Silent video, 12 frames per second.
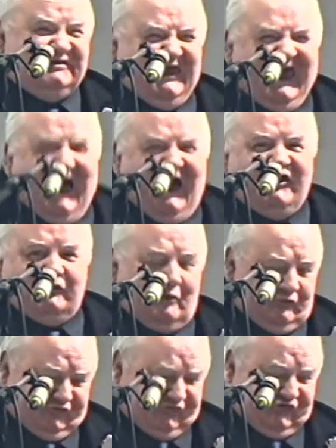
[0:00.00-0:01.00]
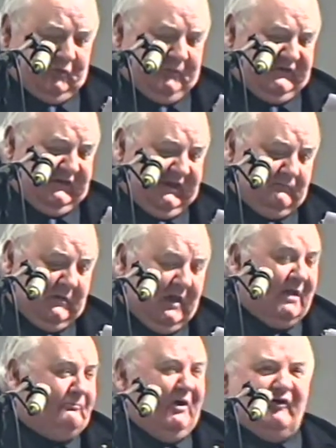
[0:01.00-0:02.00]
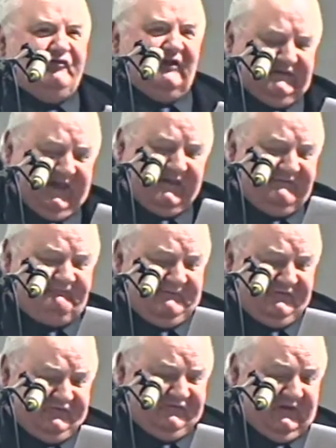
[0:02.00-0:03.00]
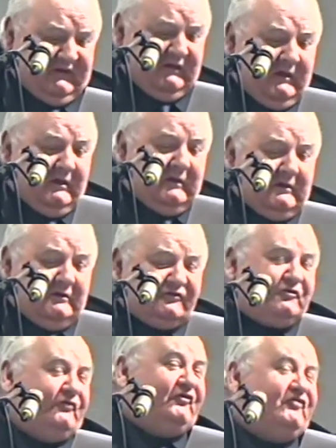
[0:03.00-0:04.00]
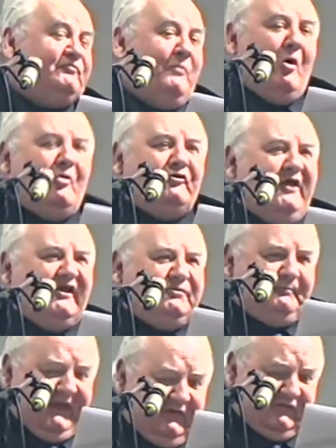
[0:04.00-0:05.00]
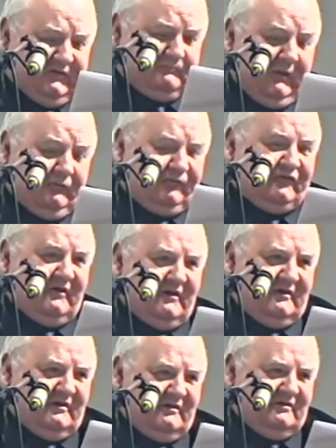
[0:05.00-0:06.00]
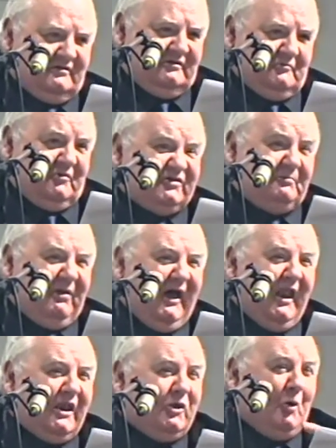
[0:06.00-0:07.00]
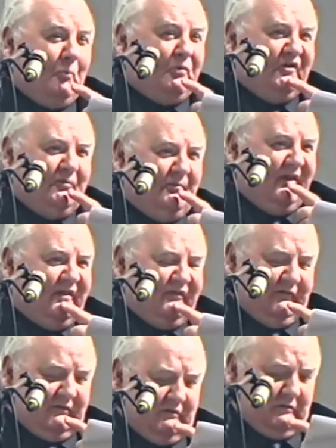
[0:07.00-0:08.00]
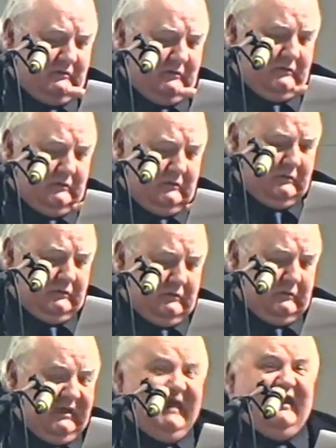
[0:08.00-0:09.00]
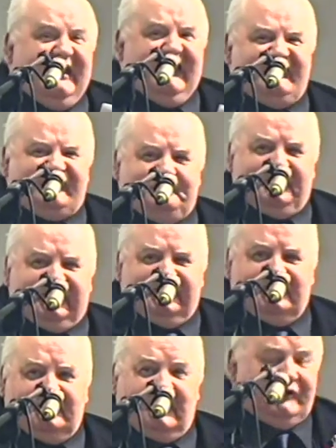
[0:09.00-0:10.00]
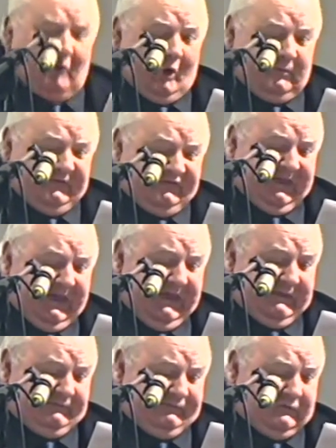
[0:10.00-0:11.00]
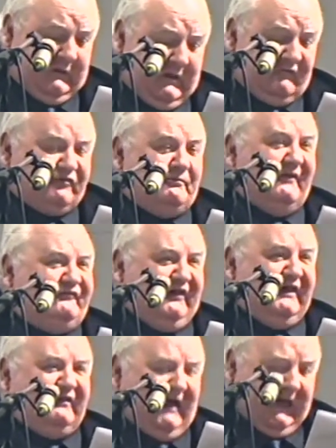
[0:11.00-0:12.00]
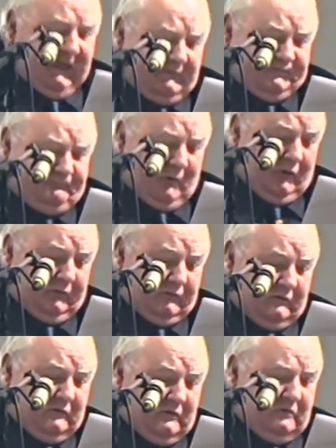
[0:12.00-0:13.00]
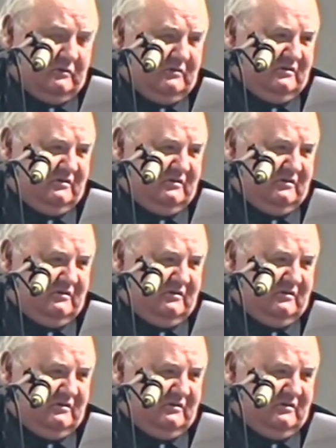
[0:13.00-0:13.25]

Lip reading: Yeah, I know, a stupid name, but it really kind of fits it. It's got a small red painted mouth with a badly opened bit. It hates me, and always has, from the day that I was born.